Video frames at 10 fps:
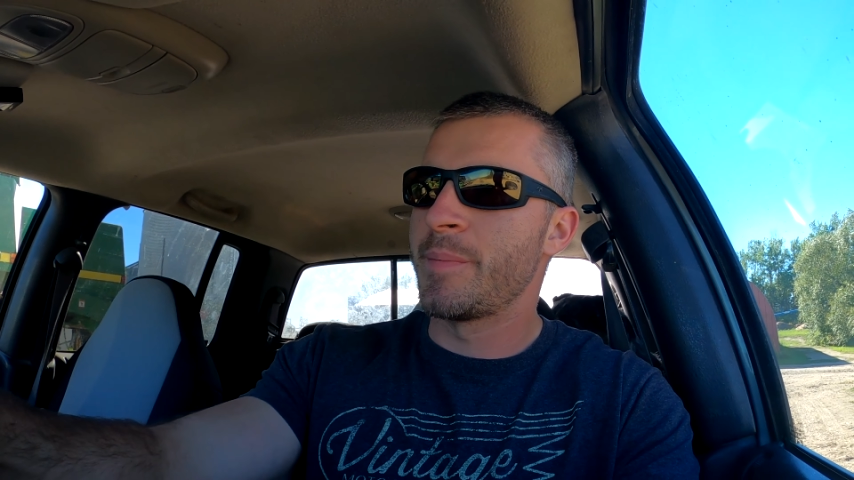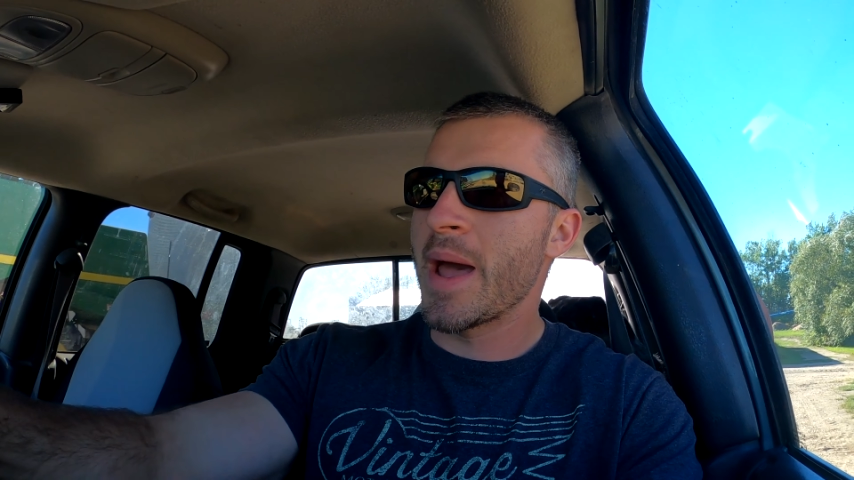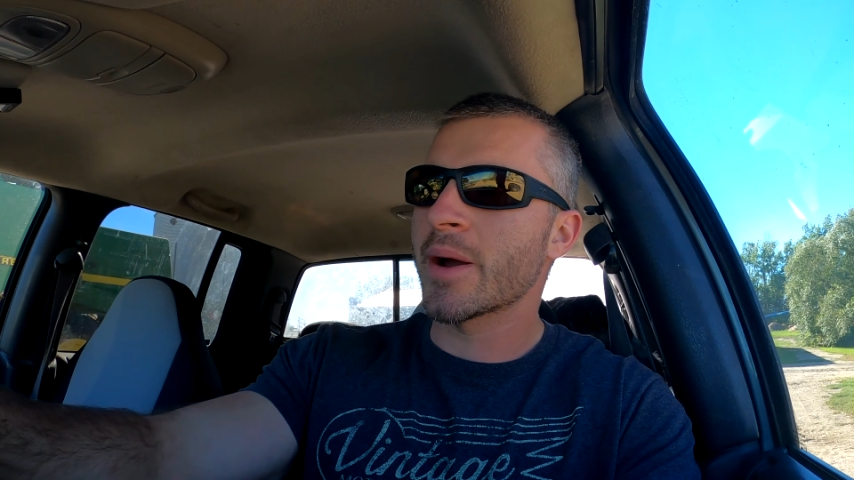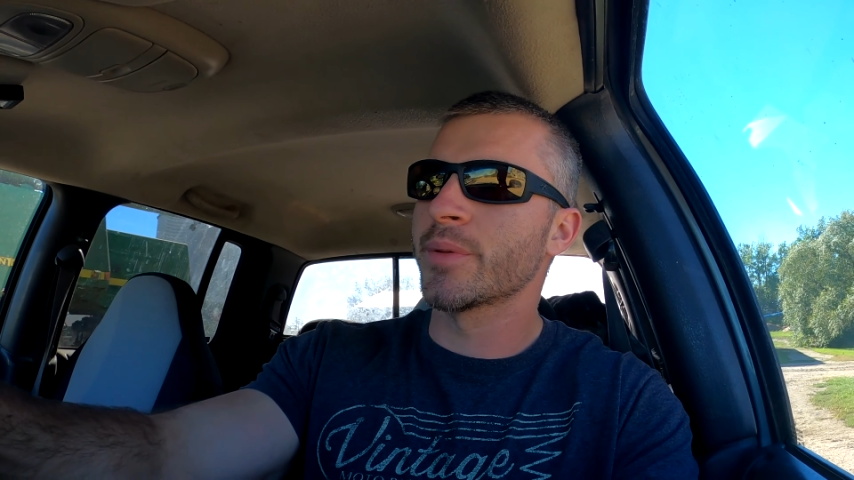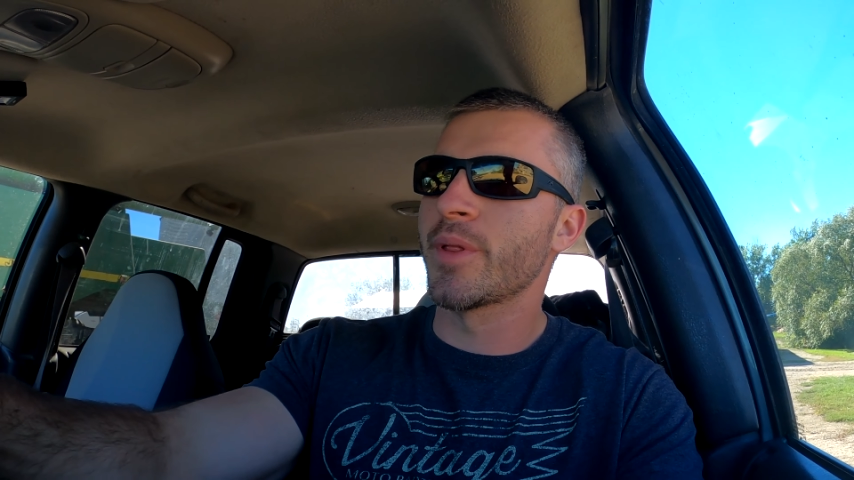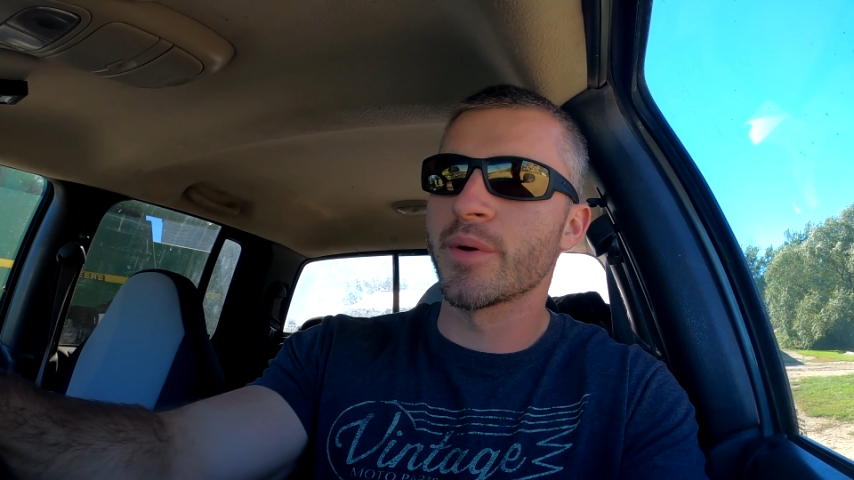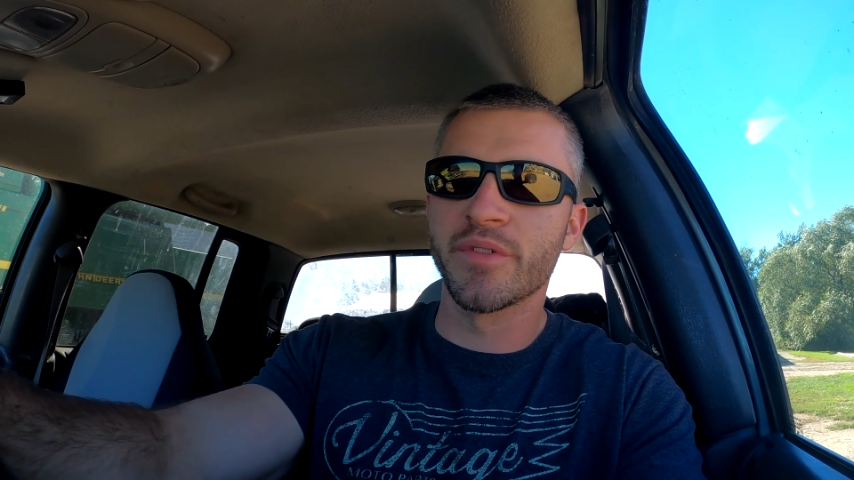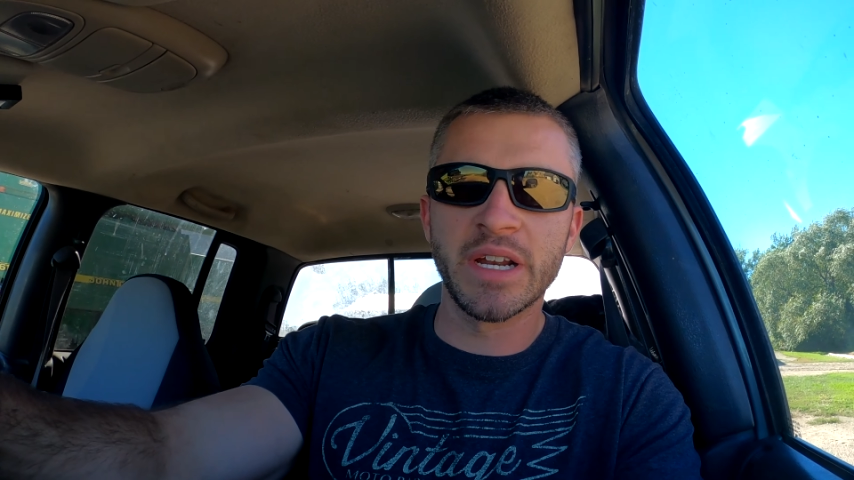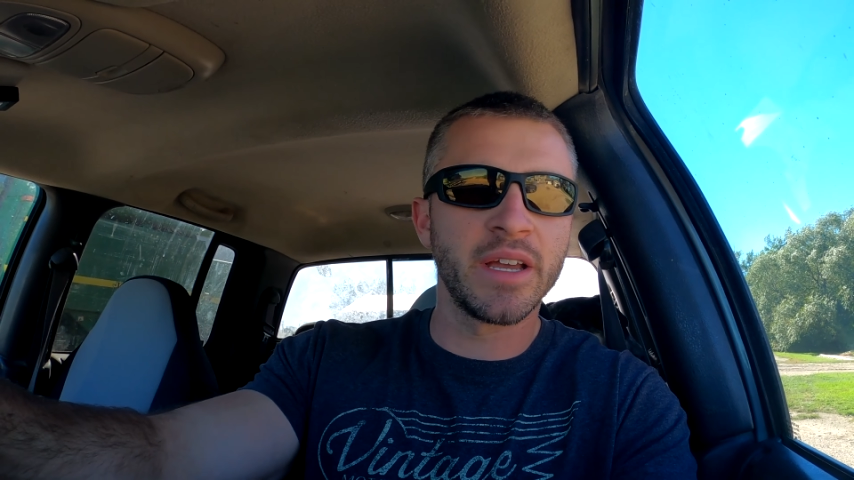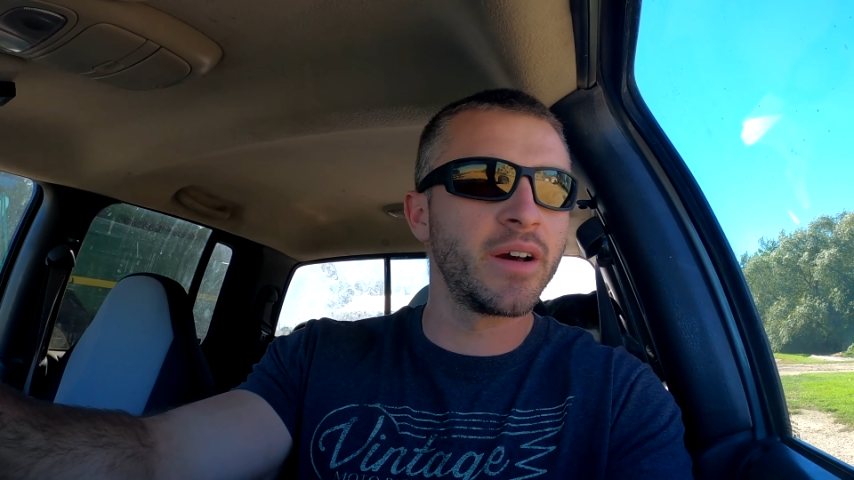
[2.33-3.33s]
Back with another
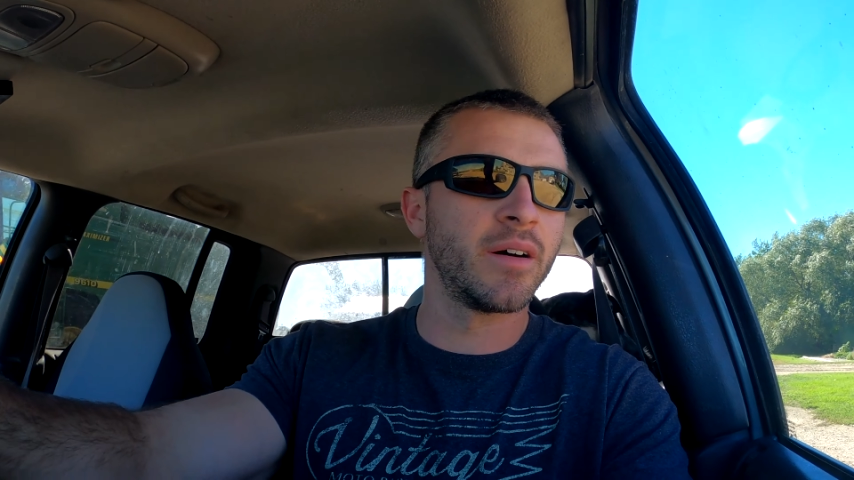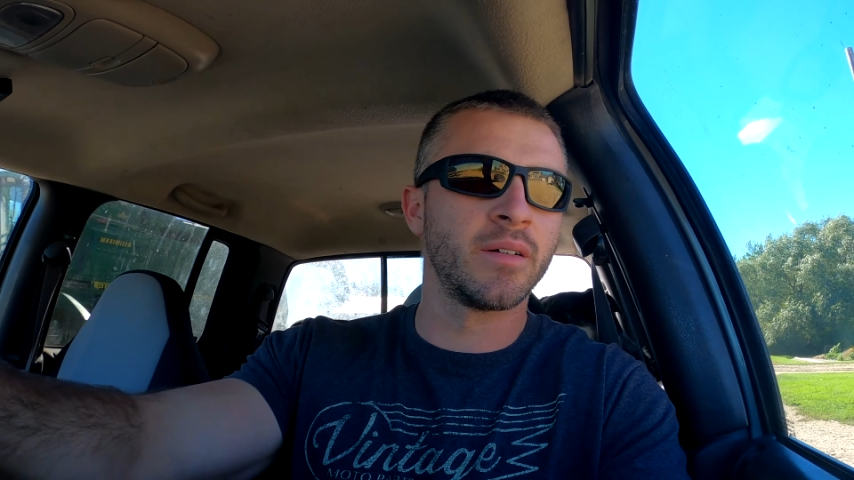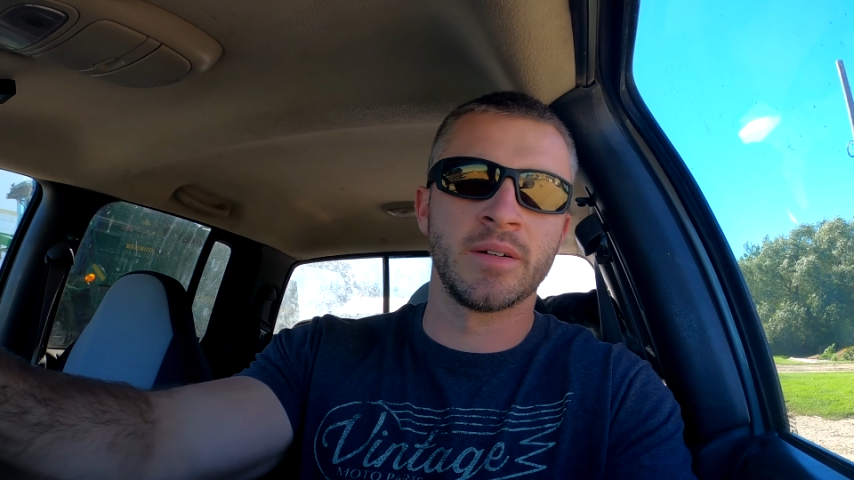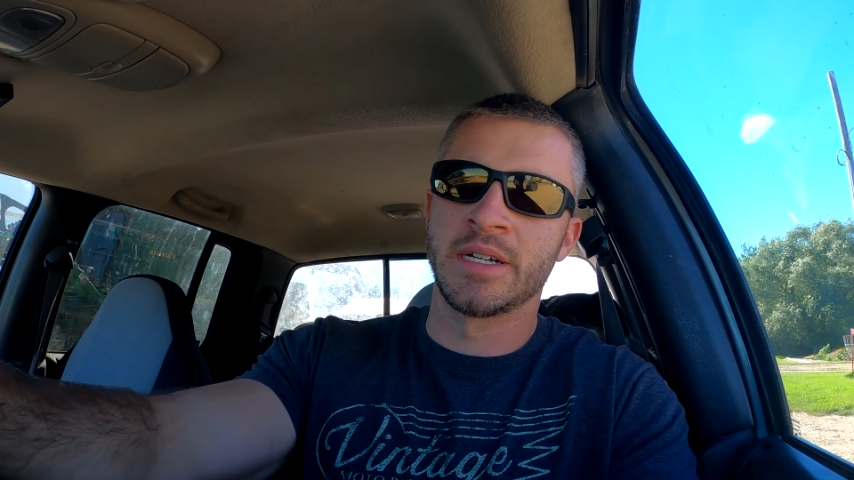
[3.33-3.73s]
video.